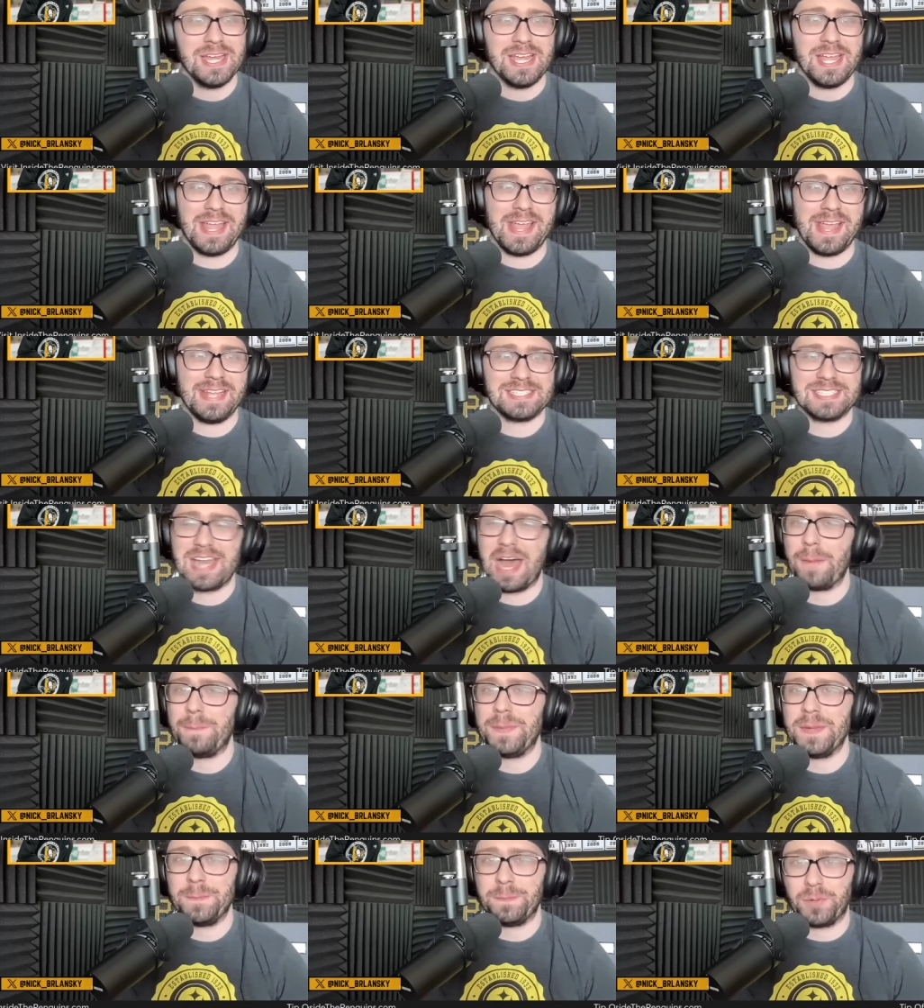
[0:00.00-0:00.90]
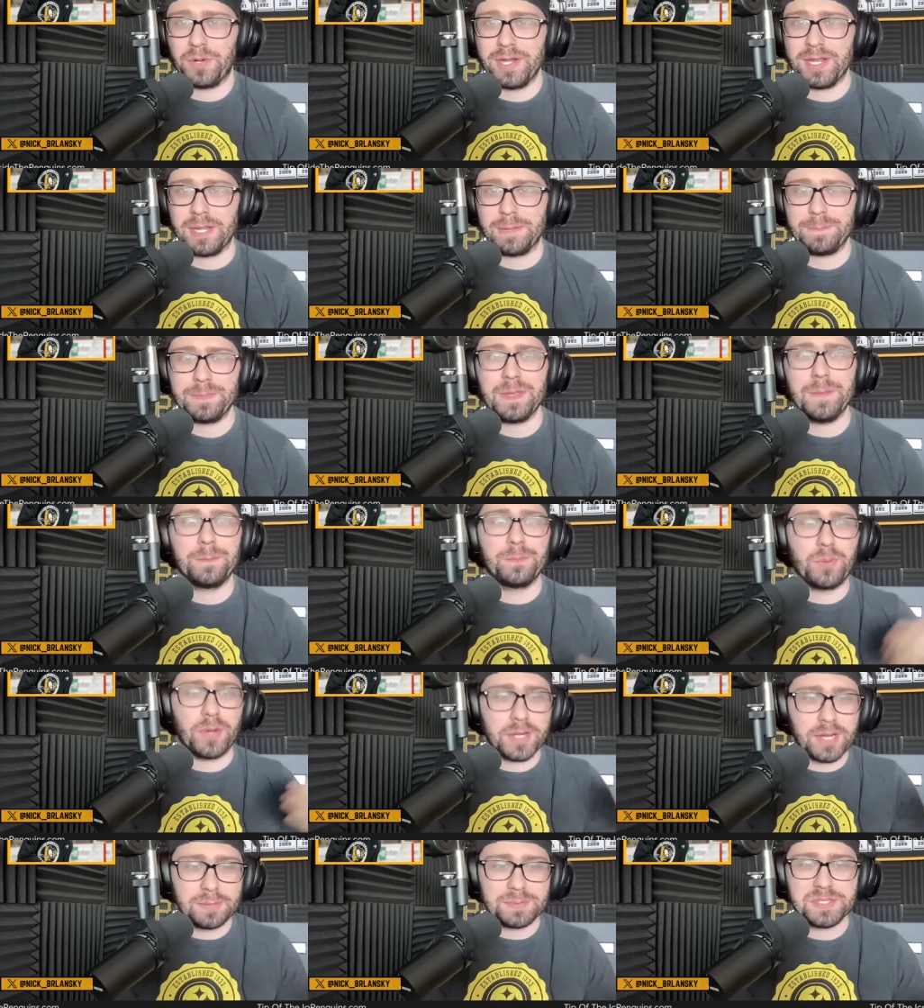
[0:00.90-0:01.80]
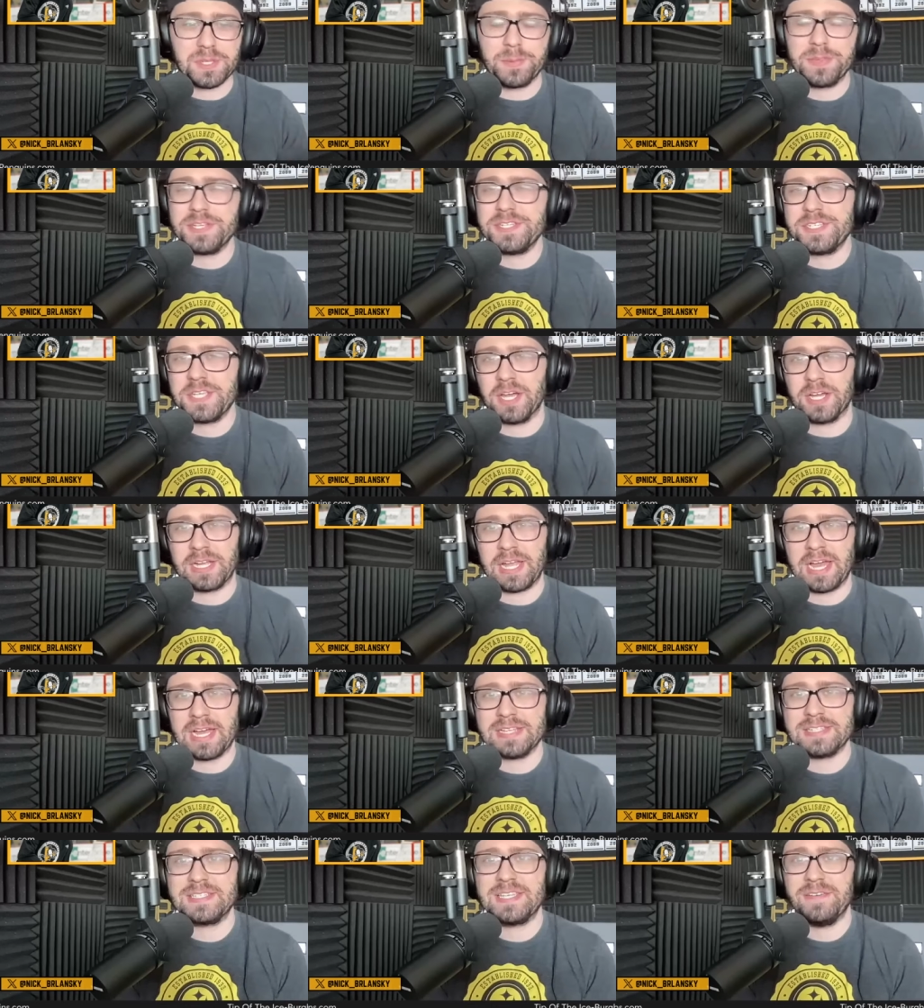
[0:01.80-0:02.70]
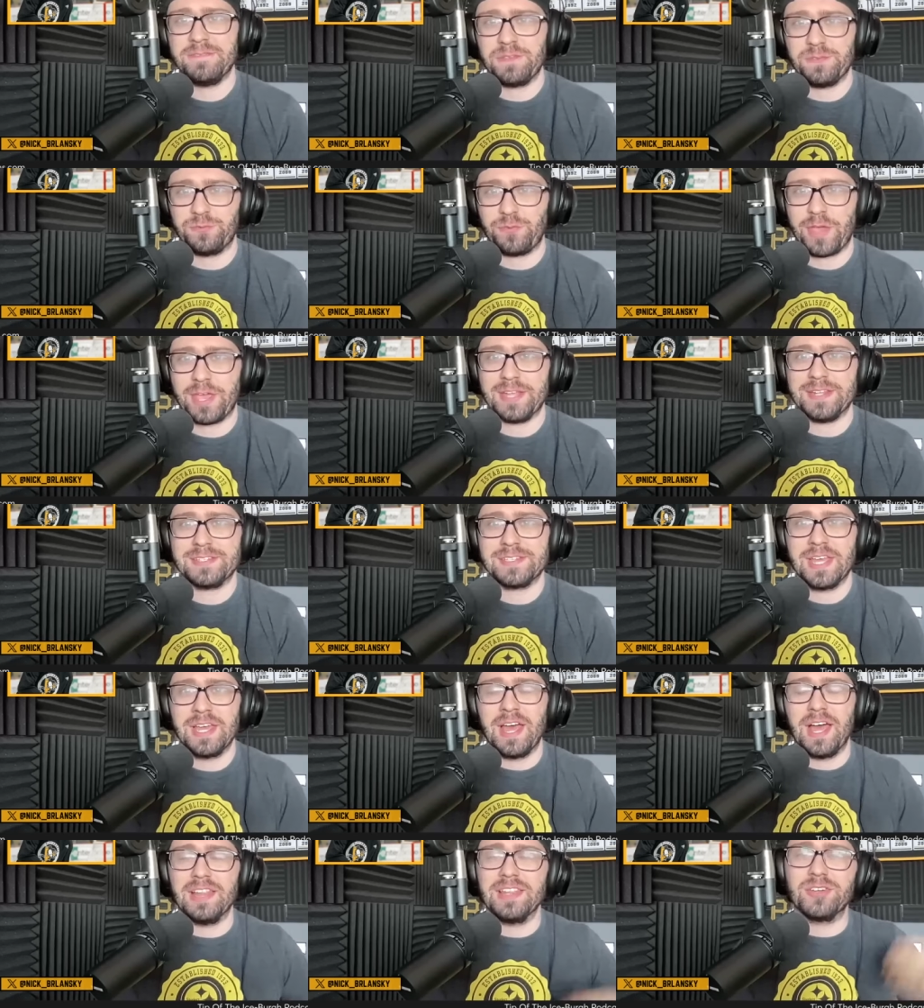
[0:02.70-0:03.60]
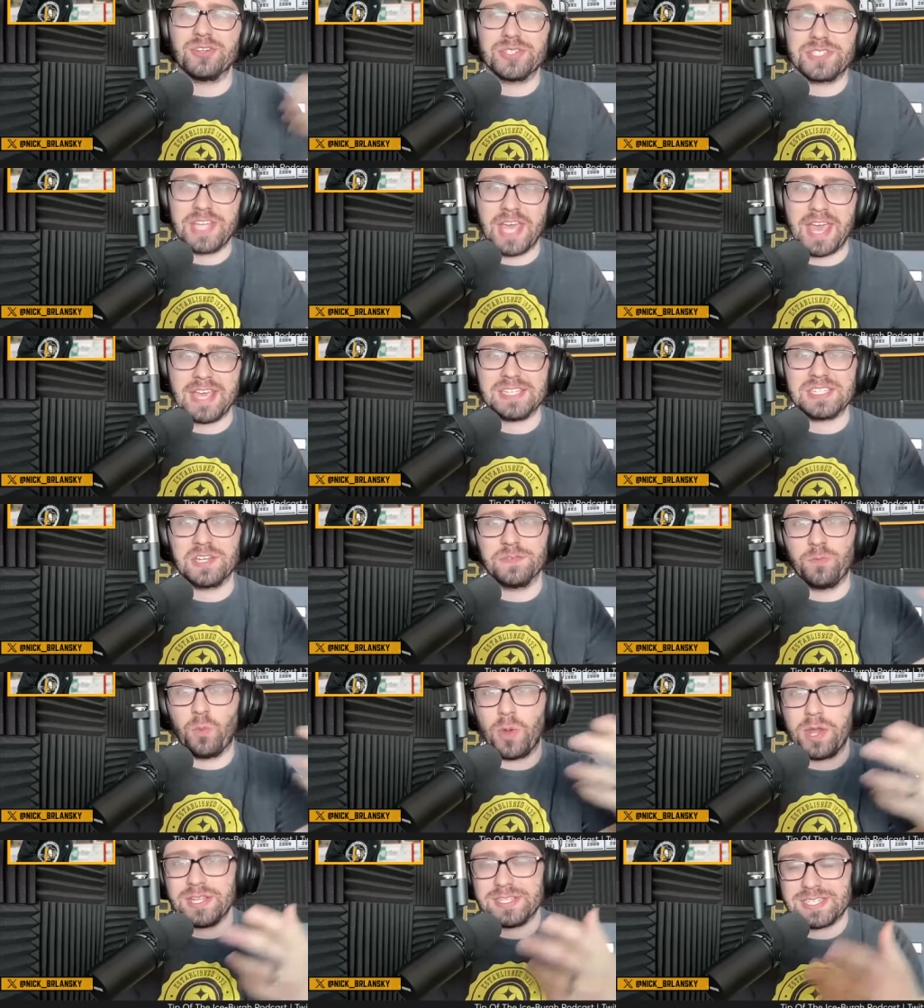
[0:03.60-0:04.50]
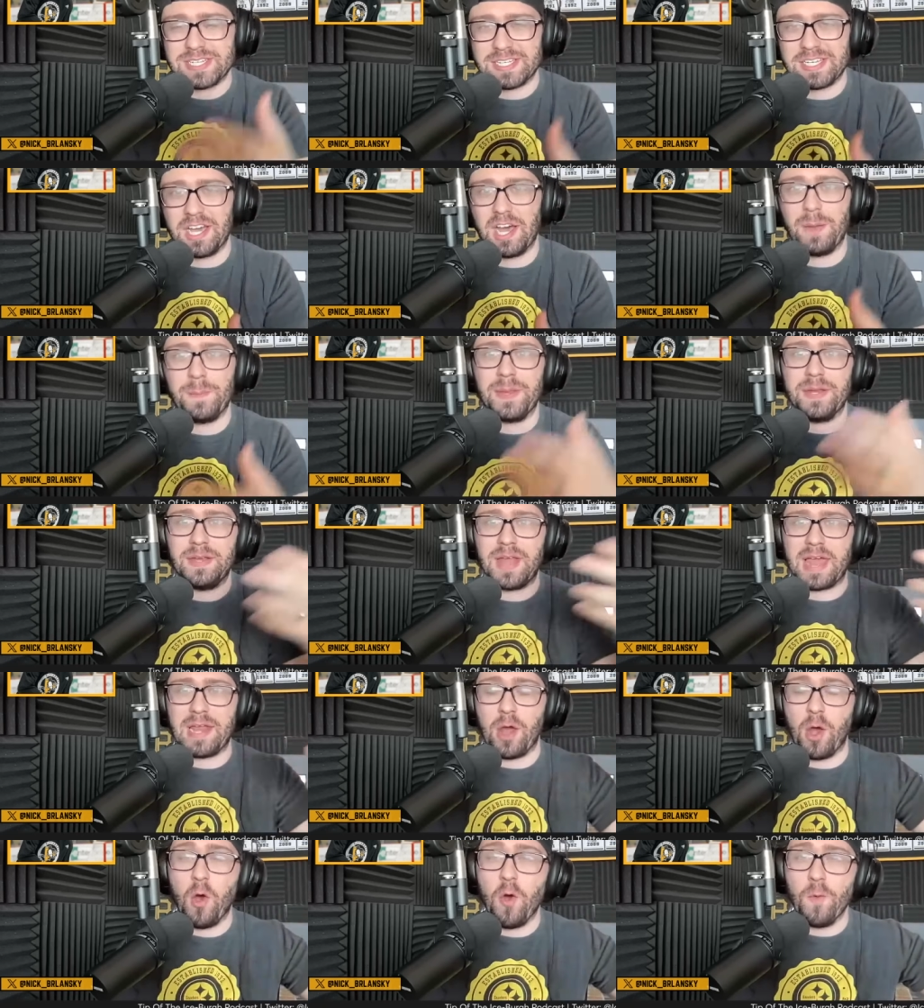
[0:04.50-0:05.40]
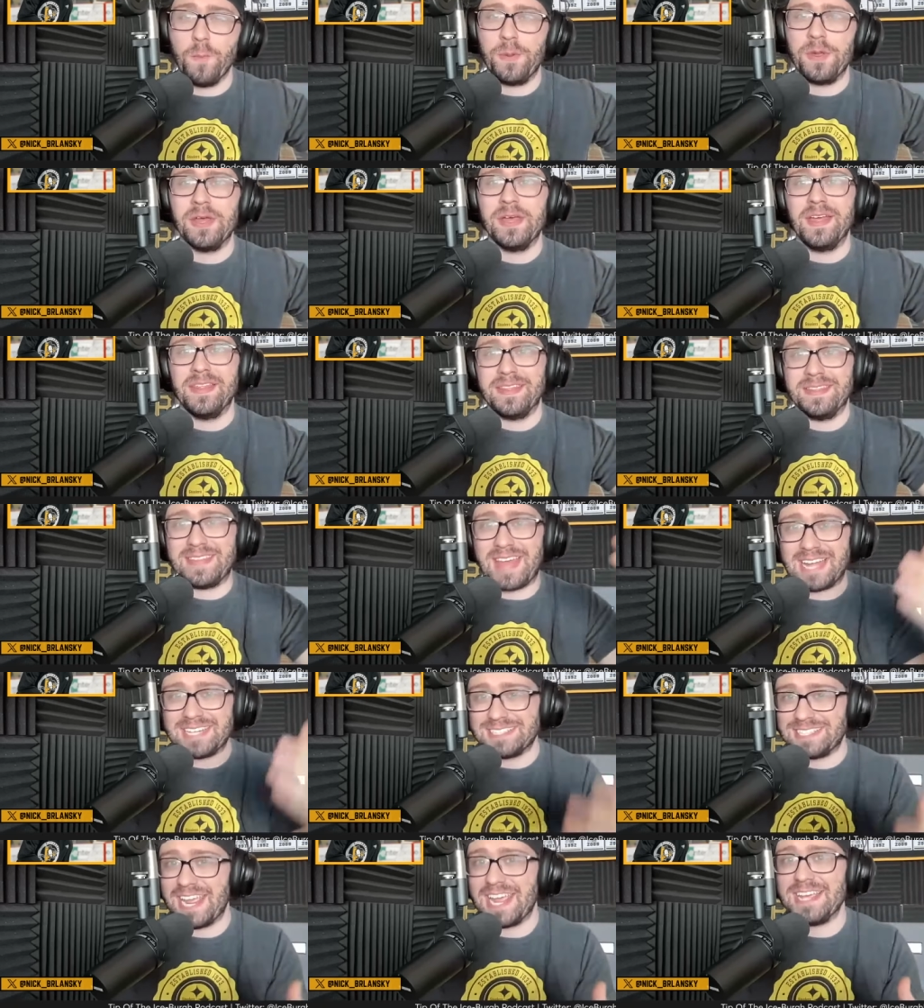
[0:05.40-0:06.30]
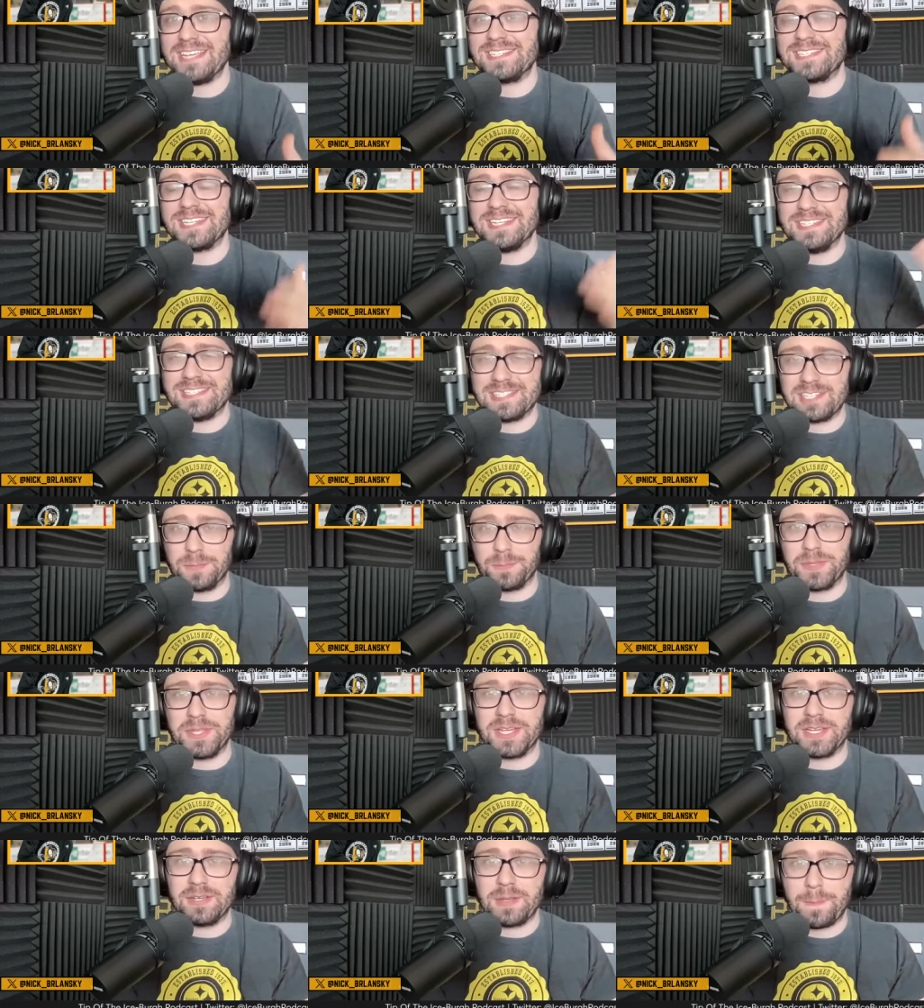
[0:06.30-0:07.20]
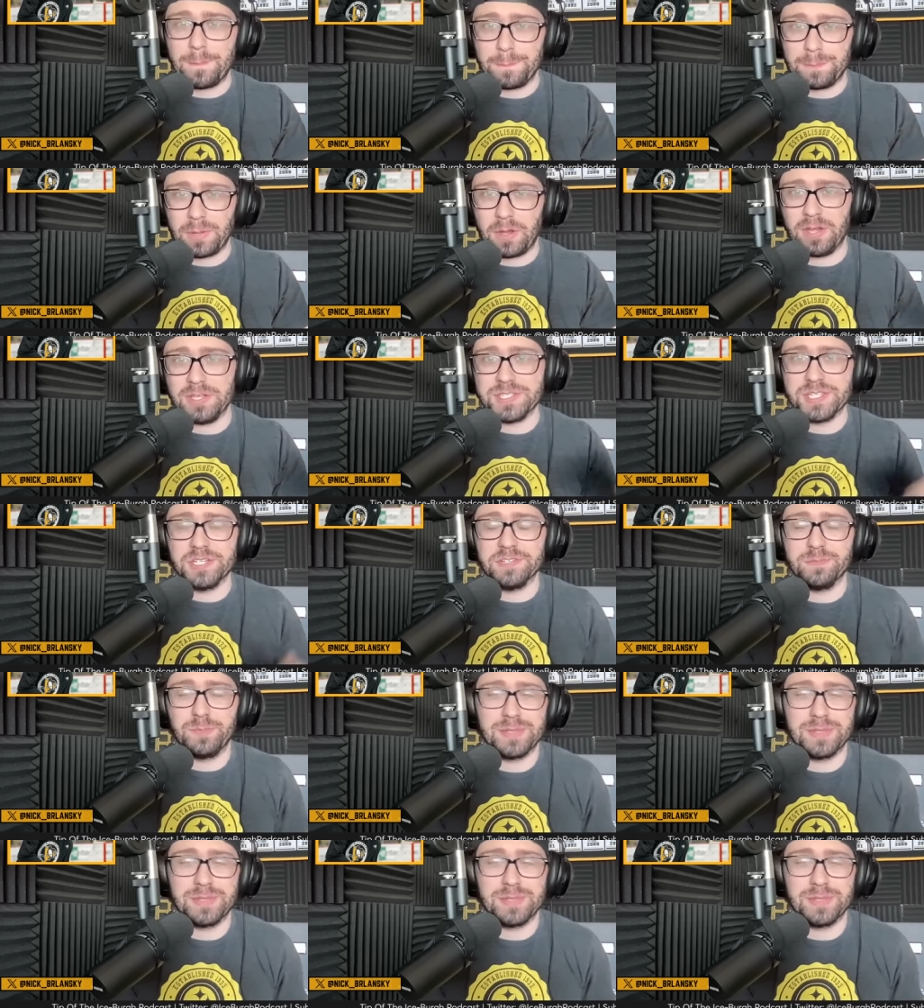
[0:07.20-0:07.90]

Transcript: it's not been pretty bring up some of these young guys, give the fans a little taste of what is to come, and, and hope that that taste is something positive.